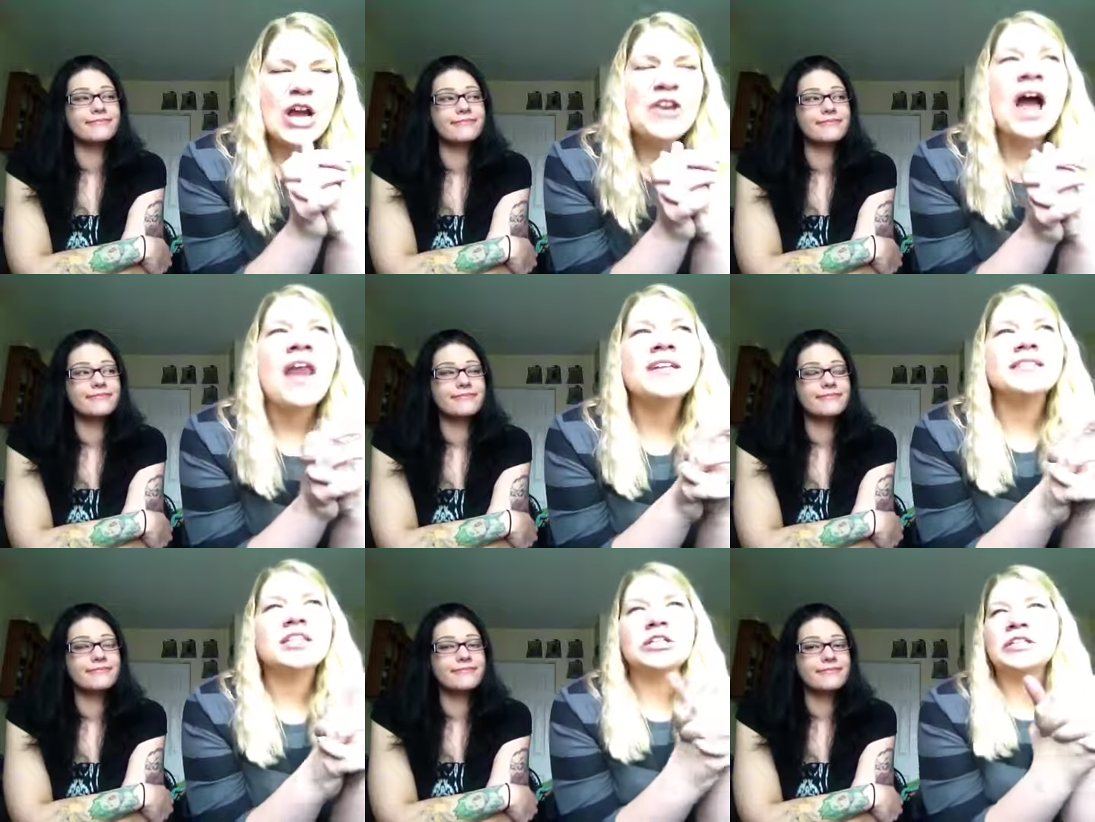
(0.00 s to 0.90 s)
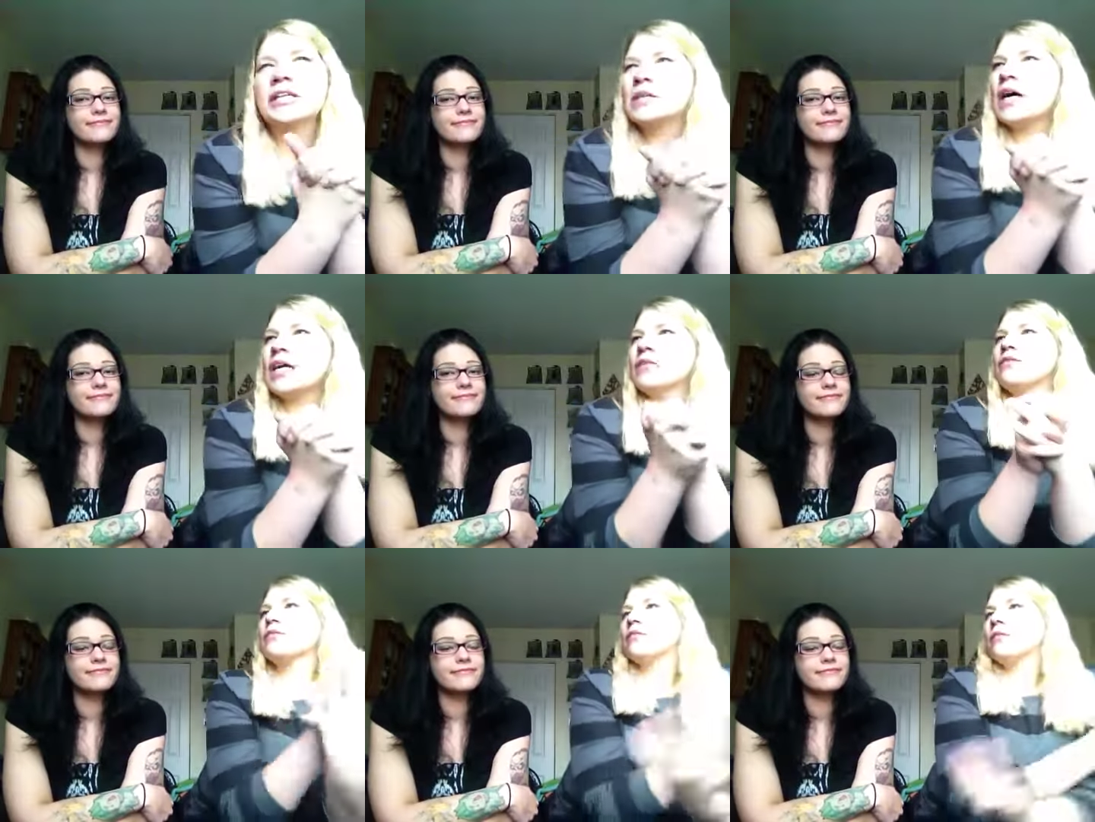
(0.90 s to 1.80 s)
Speaker 1: not necessarily like a lot of
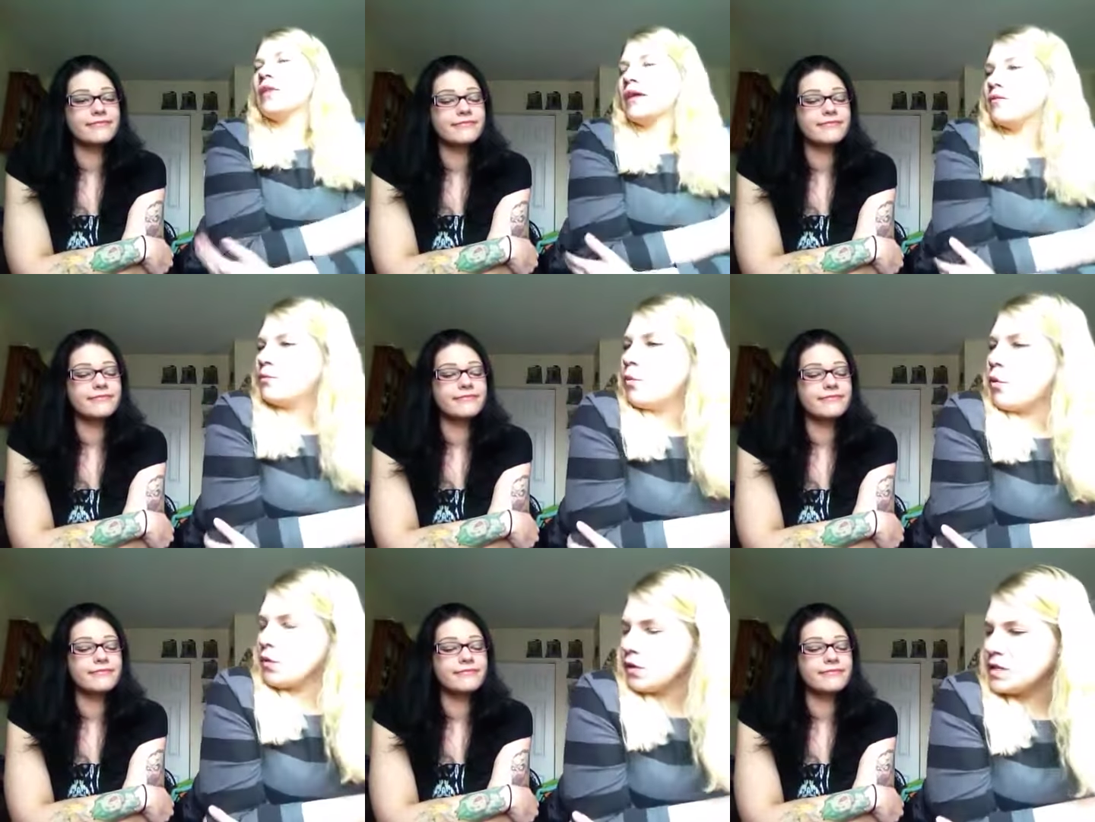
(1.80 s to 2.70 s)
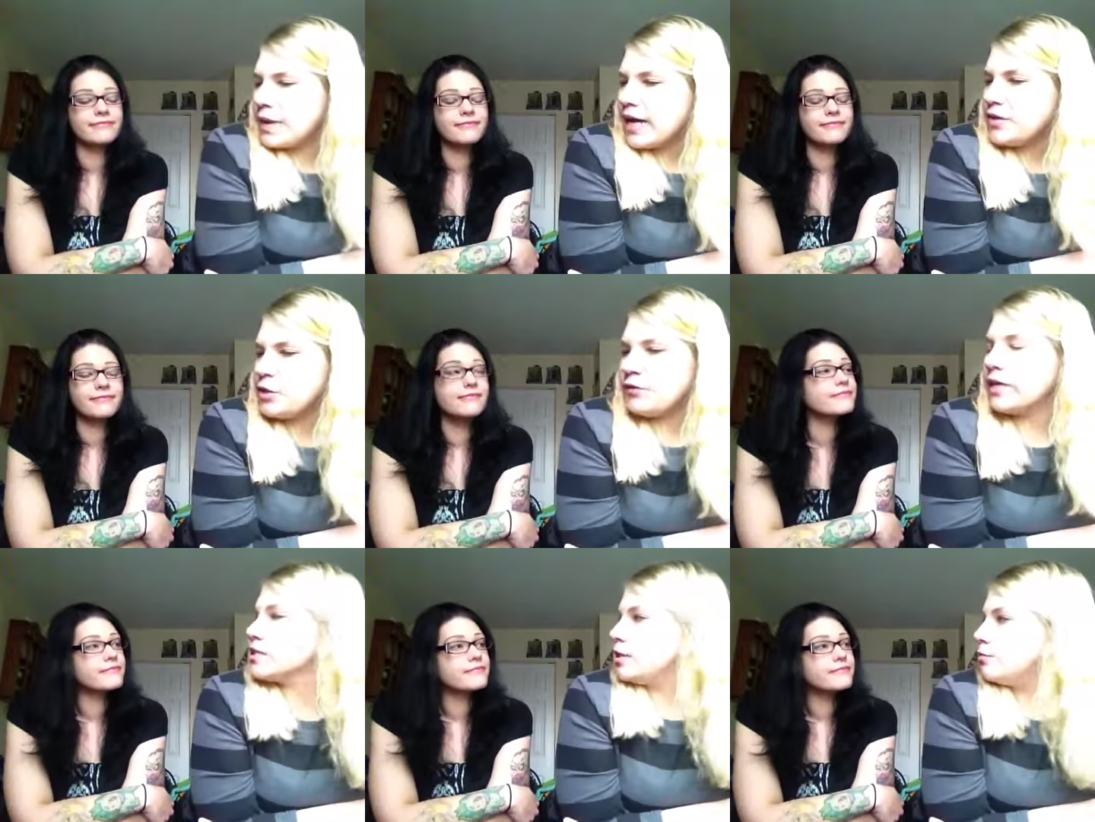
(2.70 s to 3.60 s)
like the morals, but I do like
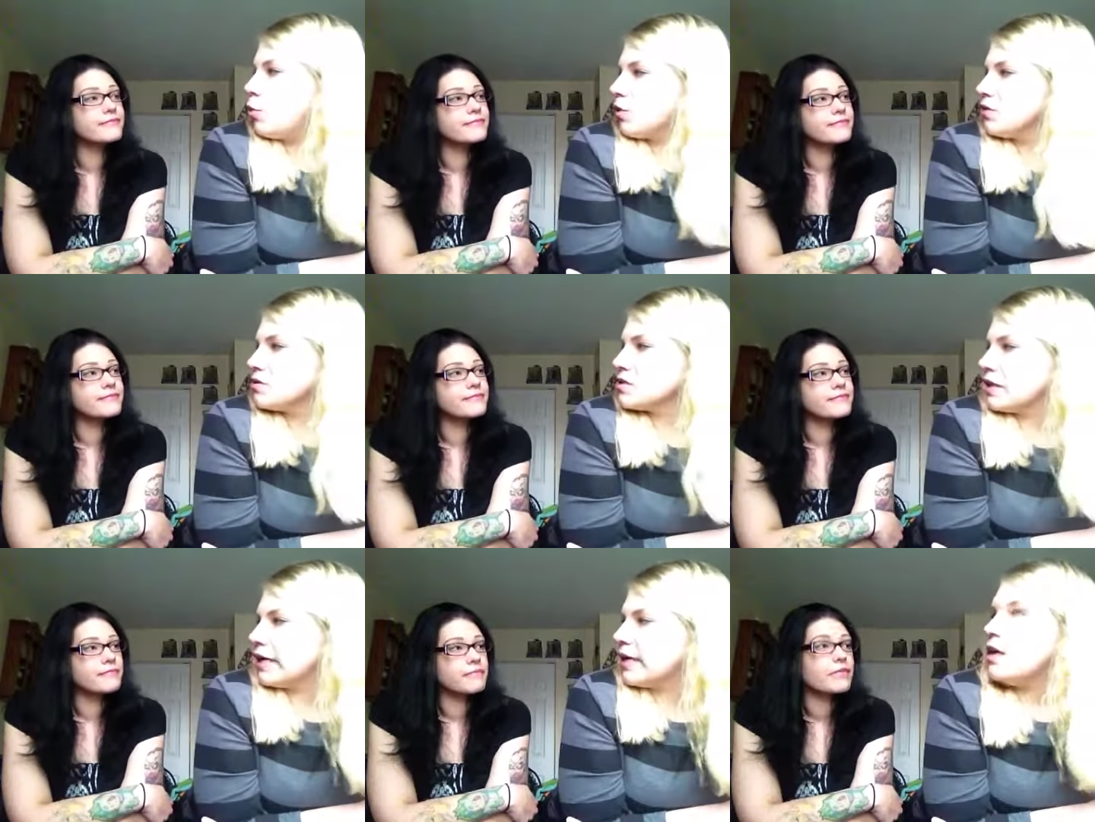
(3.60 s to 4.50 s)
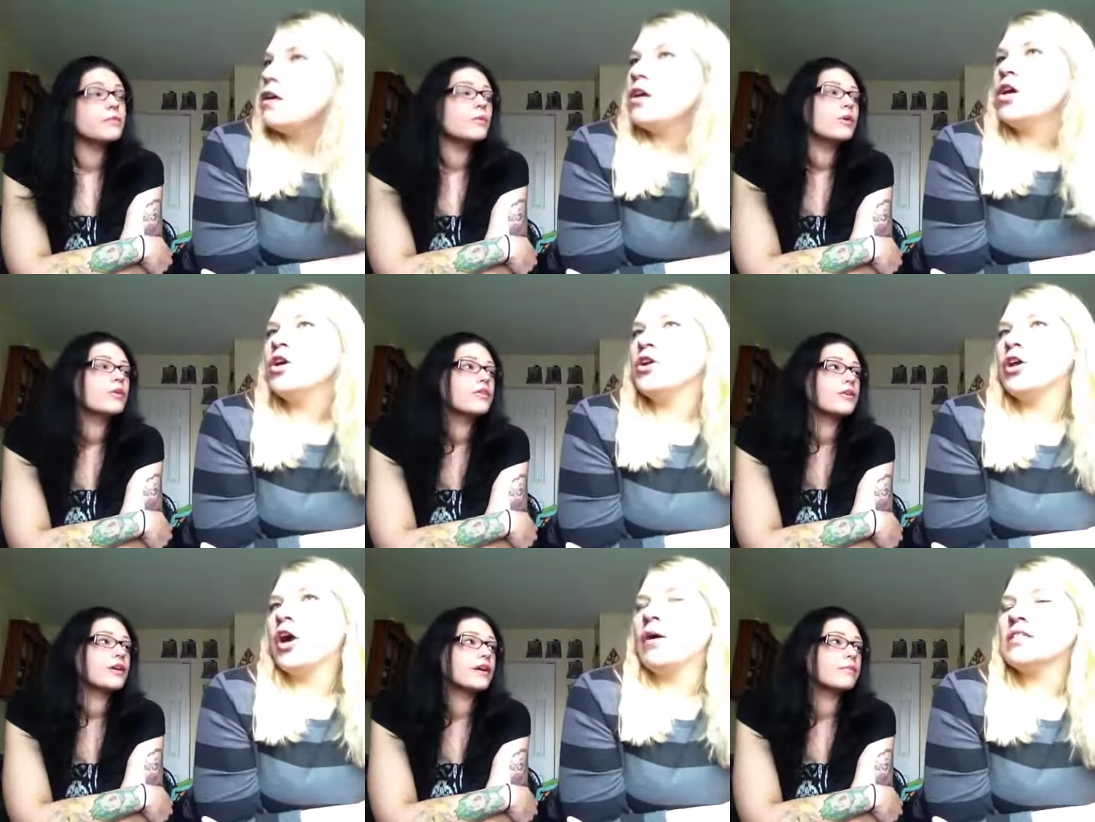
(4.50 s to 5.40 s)
some morals like morals you
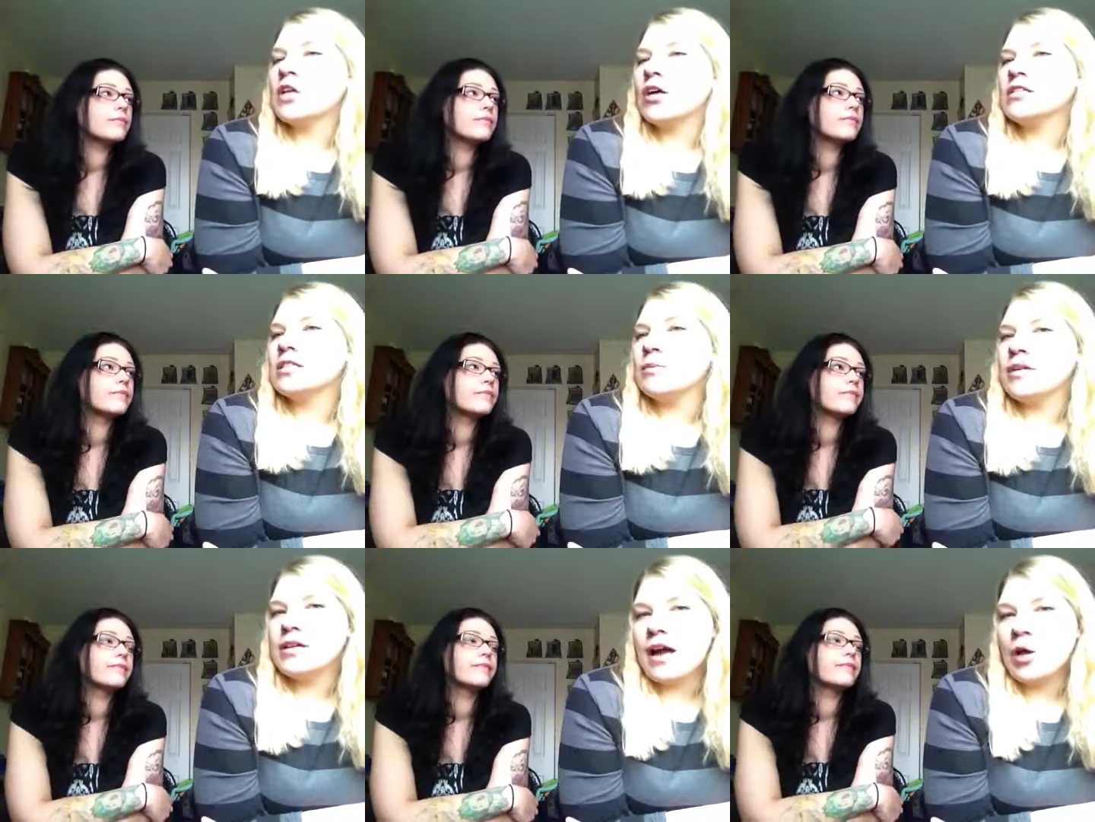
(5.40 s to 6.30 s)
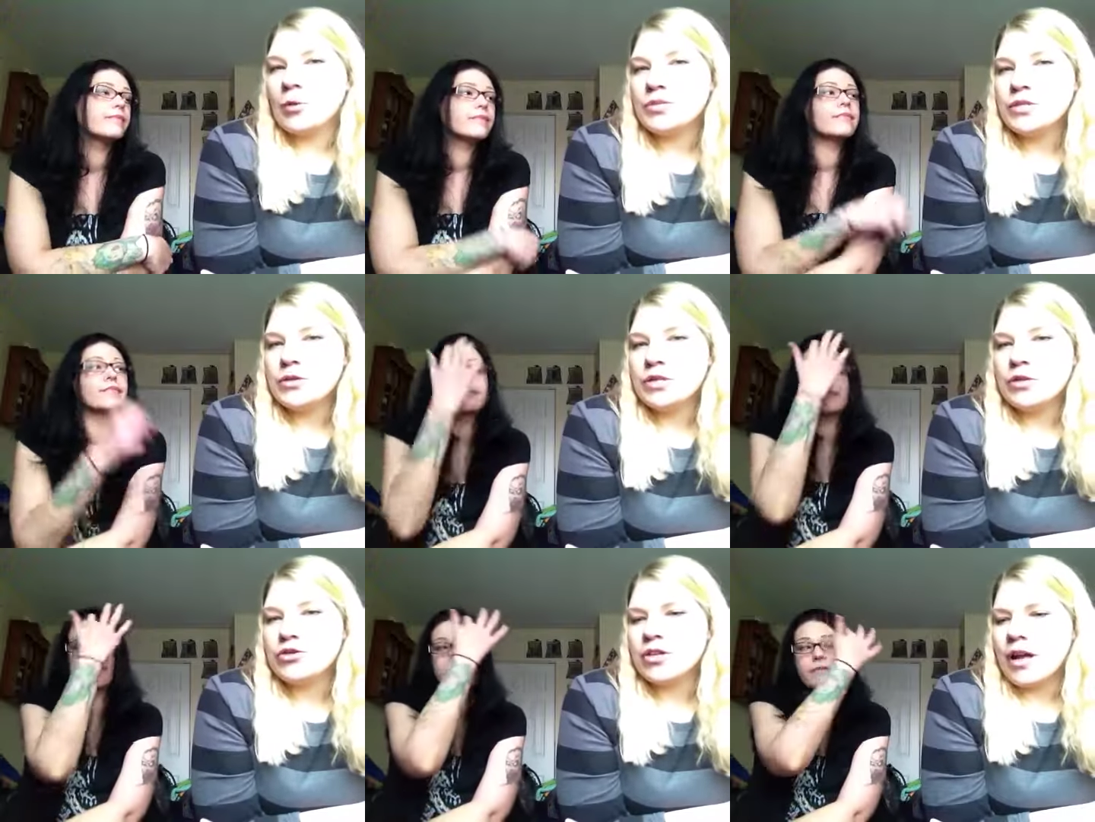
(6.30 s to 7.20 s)
know, good. as long as somebody helps you, then you
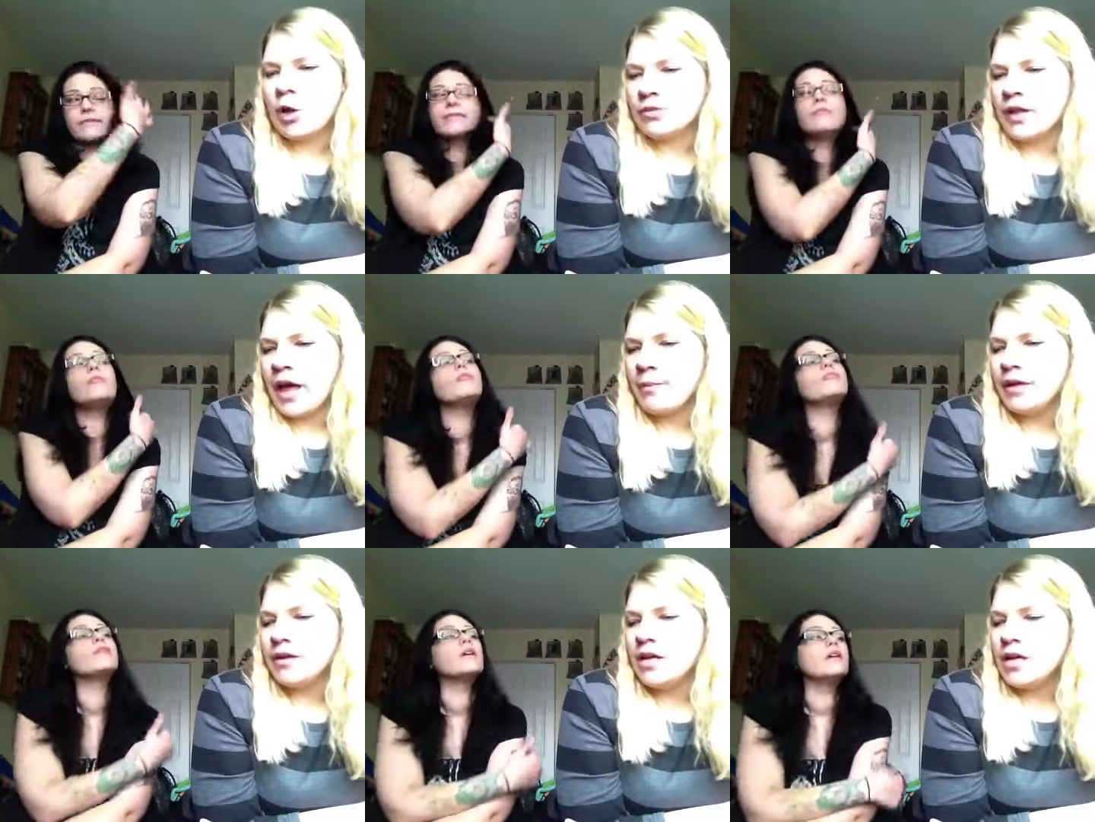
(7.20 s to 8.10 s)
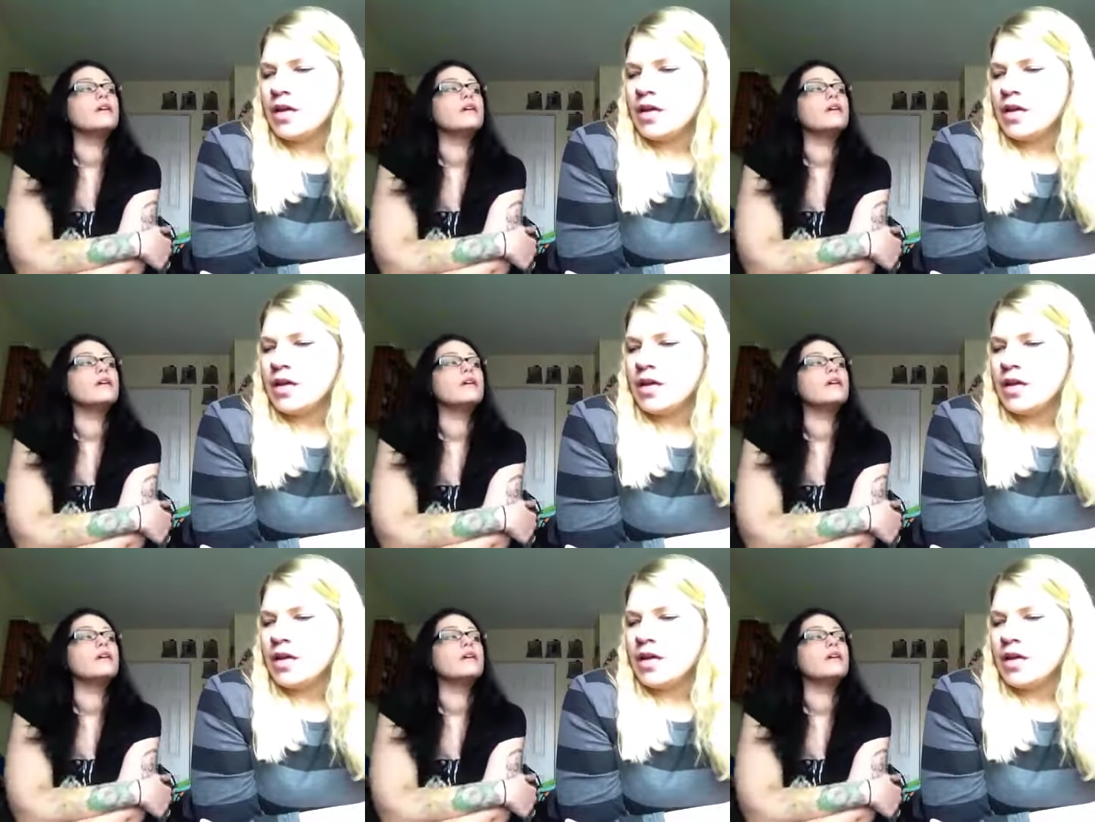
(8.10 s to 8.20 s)
should help them and